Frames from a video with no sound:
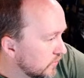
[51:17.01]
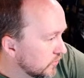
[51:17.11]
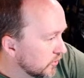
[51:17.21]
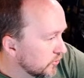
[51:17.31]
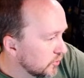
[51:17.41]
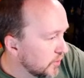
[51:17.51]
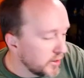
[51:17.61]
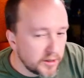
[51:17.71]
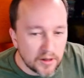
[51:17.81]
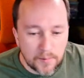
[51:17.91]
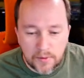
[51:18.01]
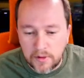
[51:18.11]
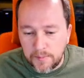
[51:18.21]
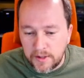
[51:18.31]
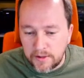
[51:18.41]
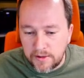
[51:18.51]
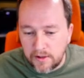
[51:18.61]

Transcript: for the third-party clip? Let me get that